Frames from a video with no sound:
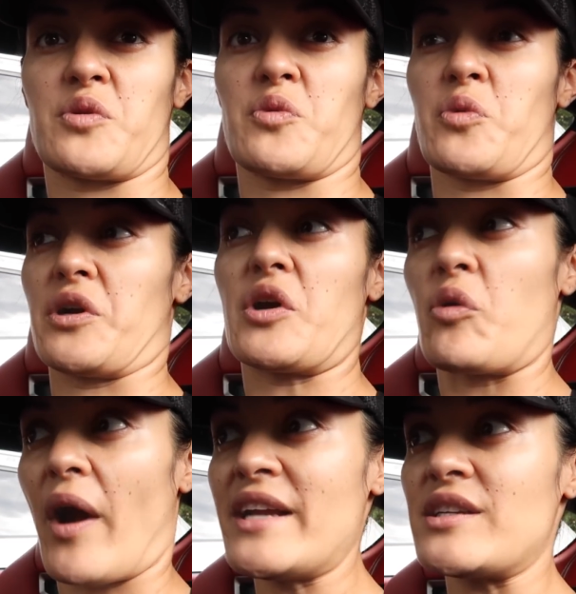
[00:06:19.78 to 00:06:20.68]
were a
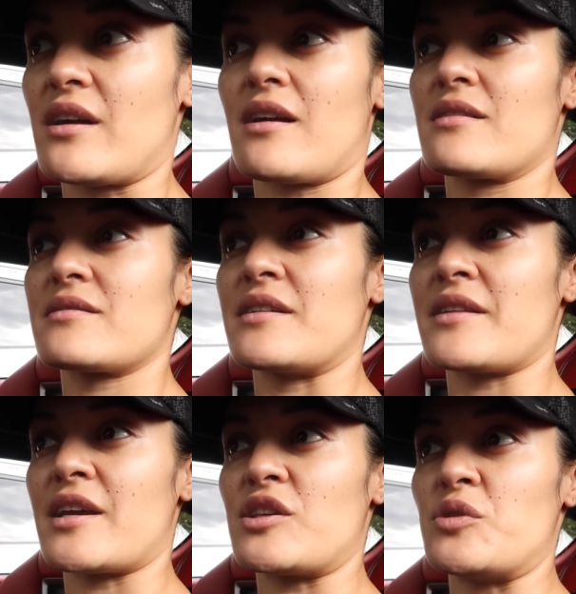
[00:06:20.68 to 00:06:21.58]
grinder, and
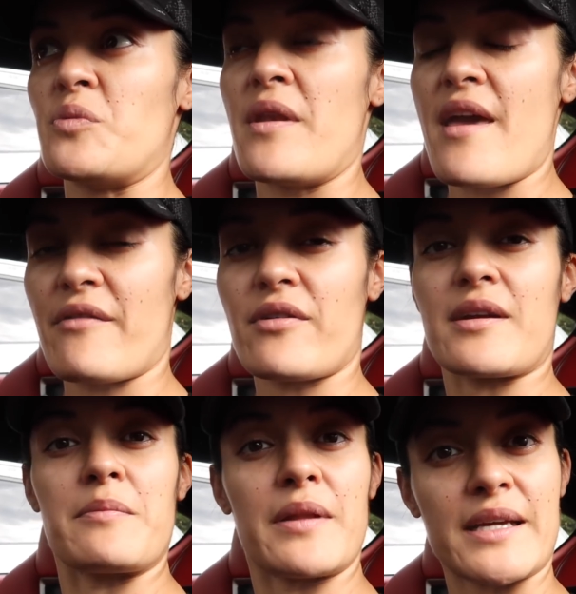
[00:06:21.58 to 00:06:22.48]
like you never
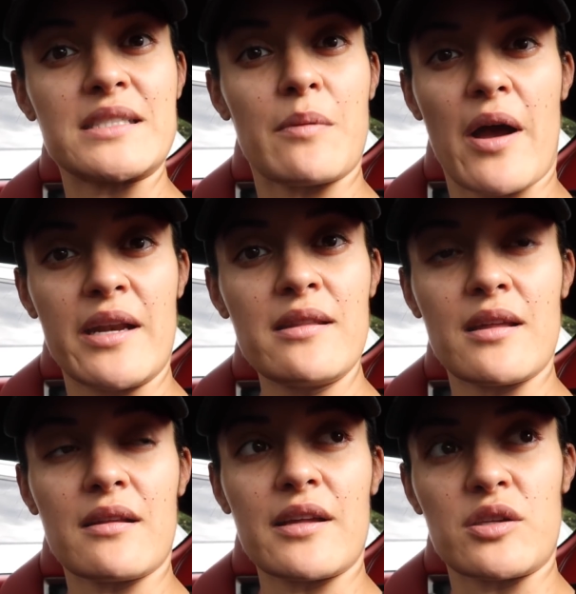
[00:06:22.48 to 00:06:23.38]
complained about
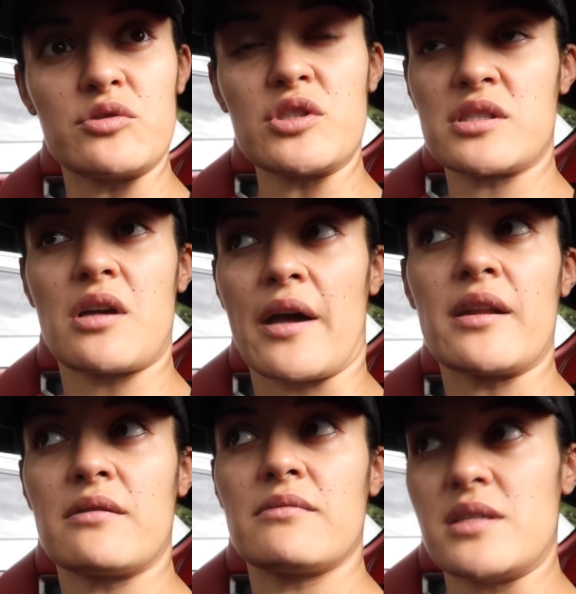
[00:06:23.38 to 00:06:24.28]
anything. Like you just got
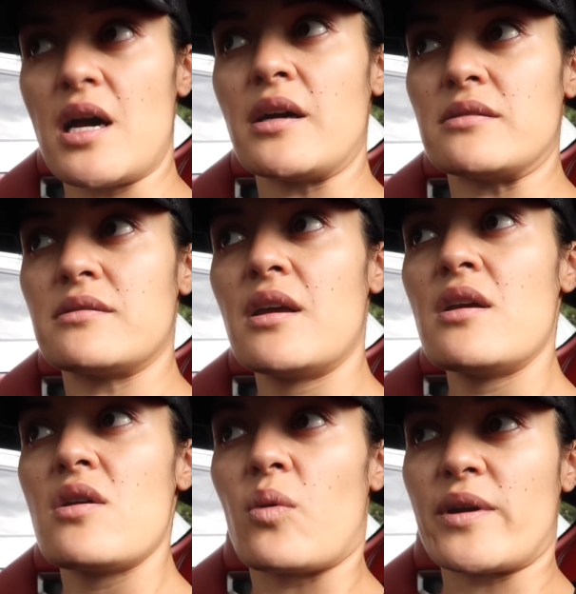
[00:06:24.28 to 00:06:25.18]
it done.
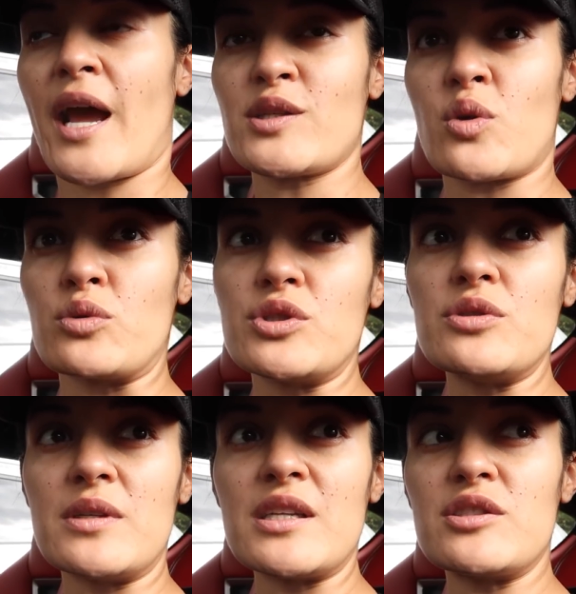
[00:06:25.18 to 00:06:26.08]
When I told
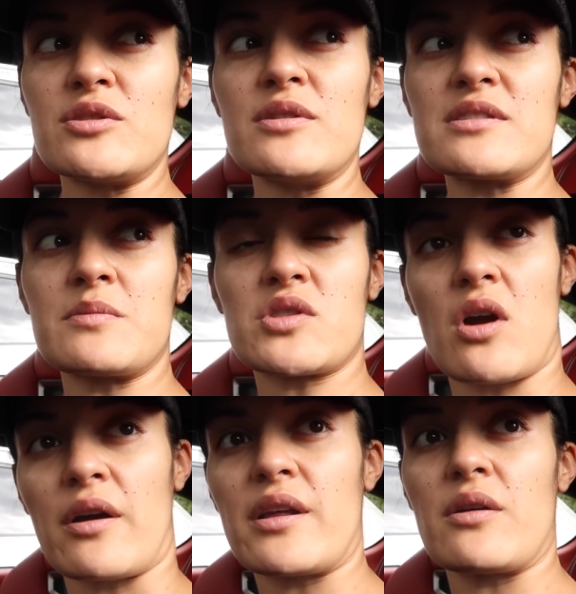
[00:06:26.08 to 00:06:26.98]
you you needed to do this much
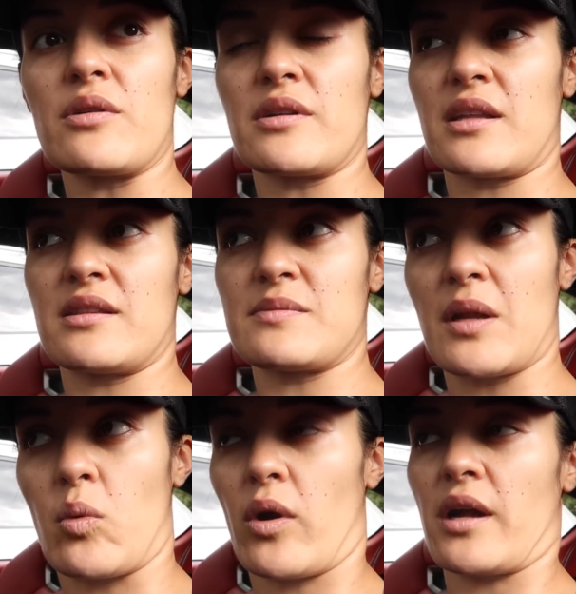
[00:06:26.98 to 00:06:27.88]
cardio or get this
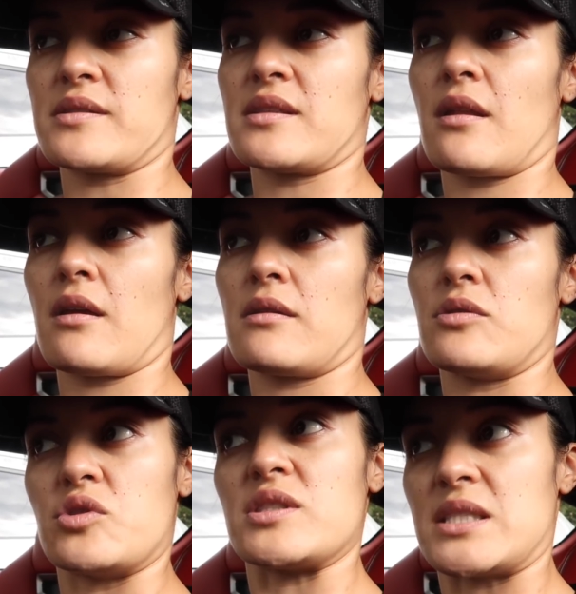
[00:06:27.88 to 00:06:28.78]
many workouts, and like
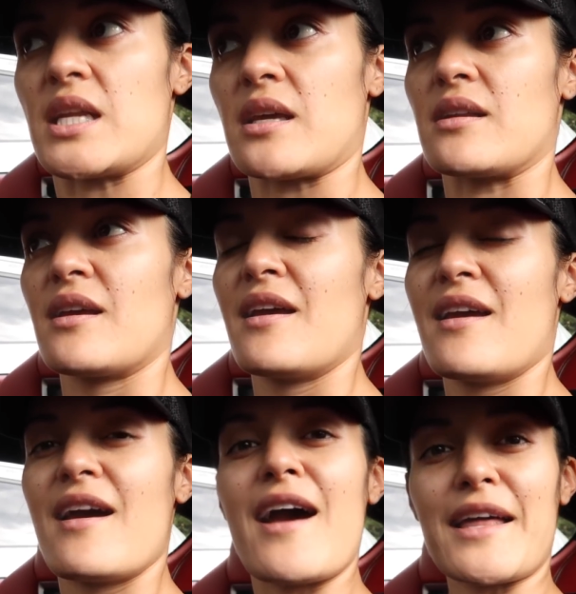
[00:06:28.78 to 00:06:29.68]
you just did it.
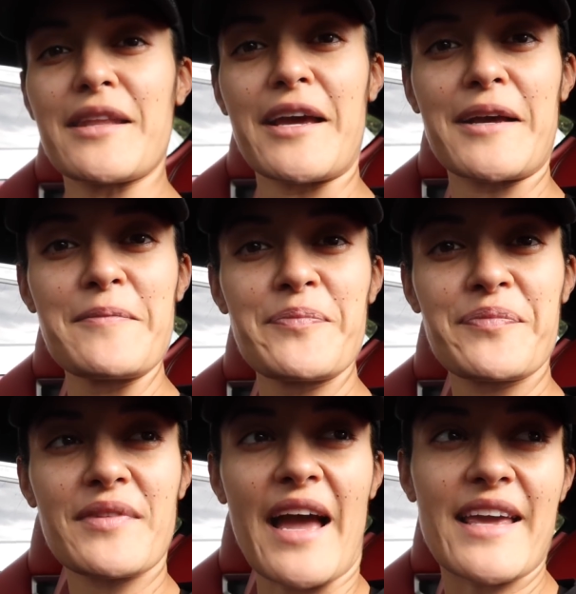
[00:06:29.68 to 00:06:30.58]
And like
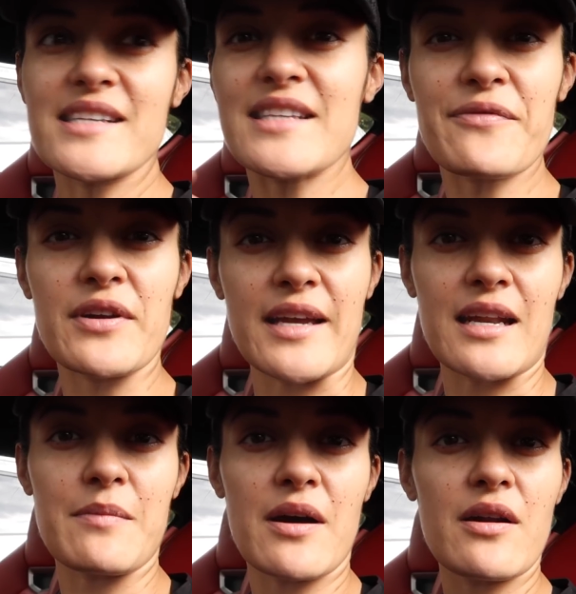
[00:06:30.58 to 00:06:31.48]
I guess I
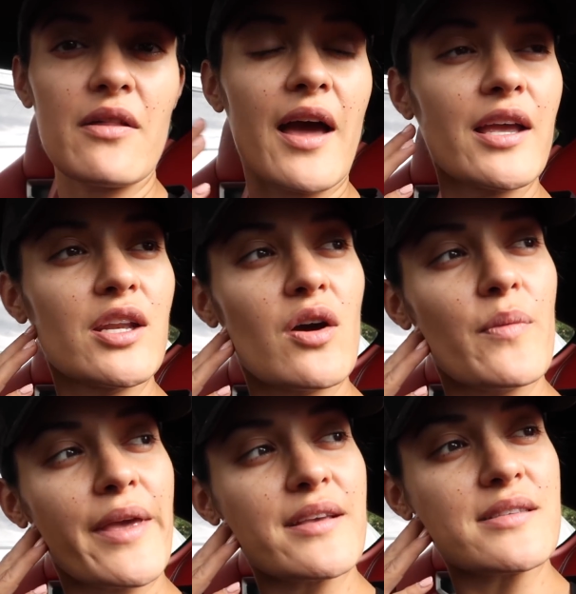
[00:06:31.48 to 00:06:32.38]
forget about all that, you know,
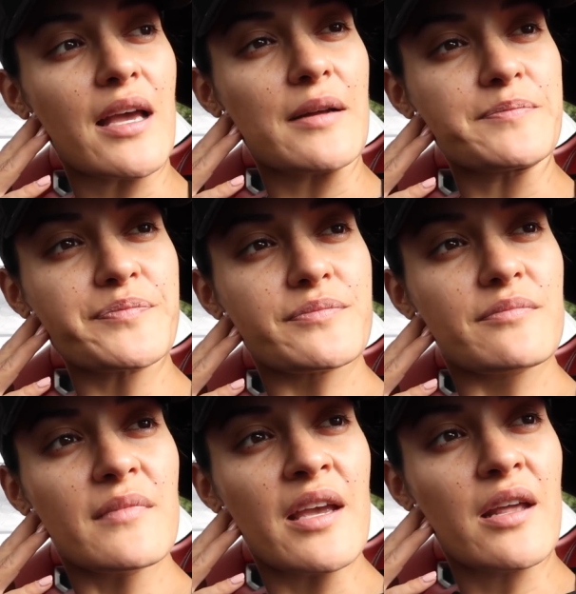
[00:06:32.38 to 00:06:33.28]
because like
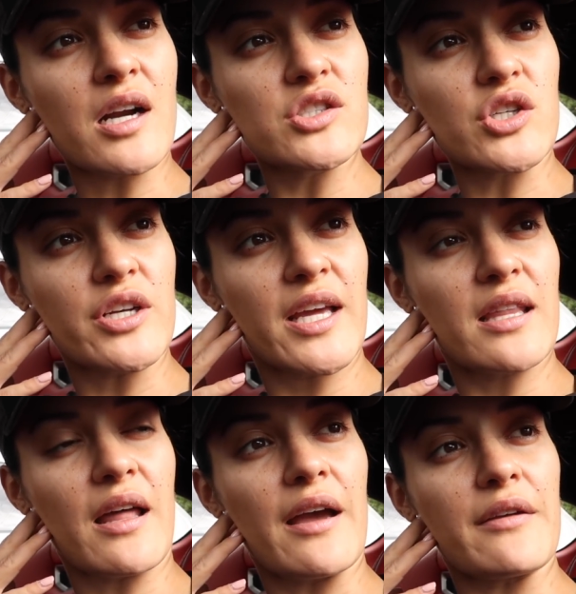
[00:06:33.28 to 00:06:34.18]
in our journey
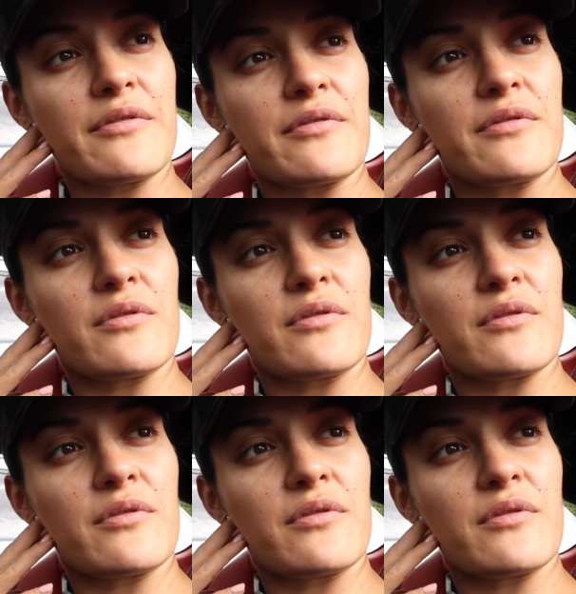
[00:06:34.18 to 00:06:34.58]
in life,